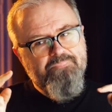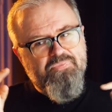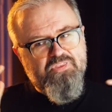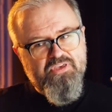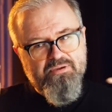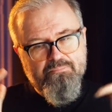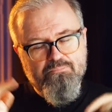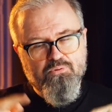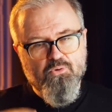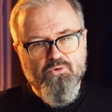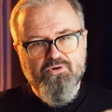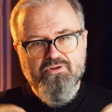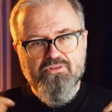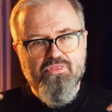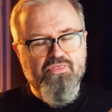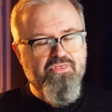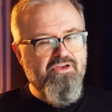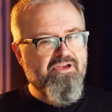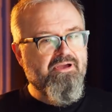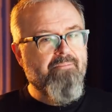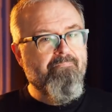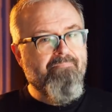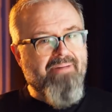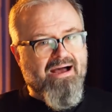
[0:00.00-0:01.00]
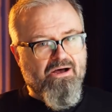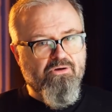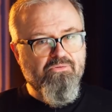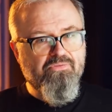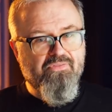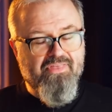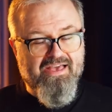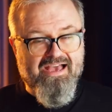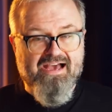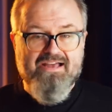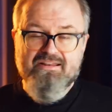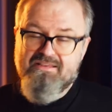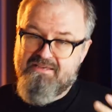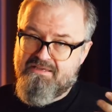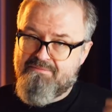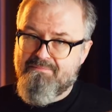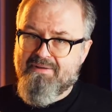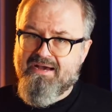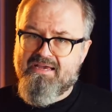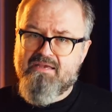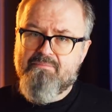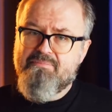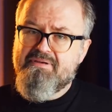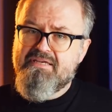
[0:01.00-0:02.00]
The important thing about that, in
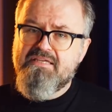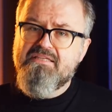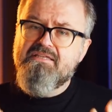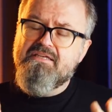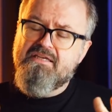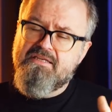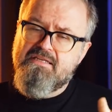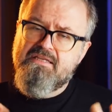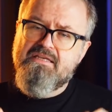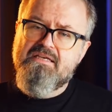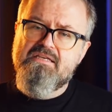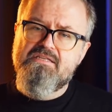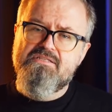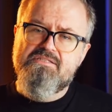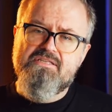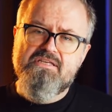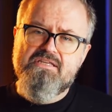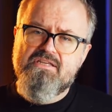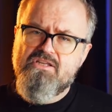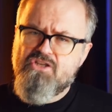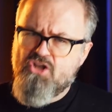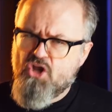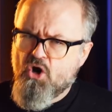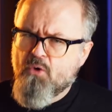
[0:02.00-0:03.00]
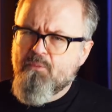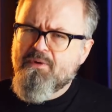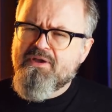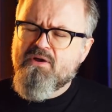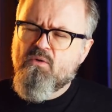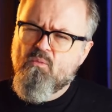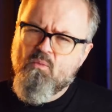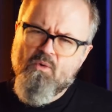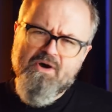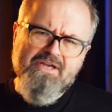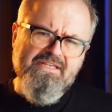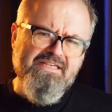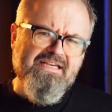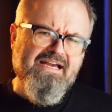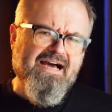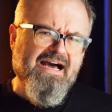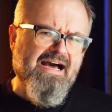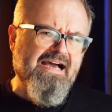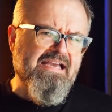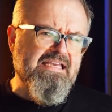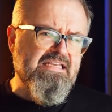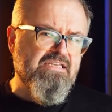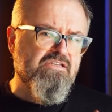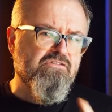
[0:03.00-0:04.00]
my opinion, is that knowing what
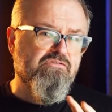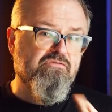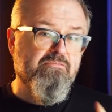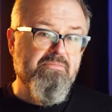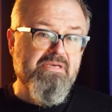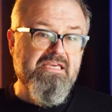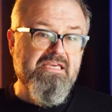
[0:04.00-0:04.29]
kind of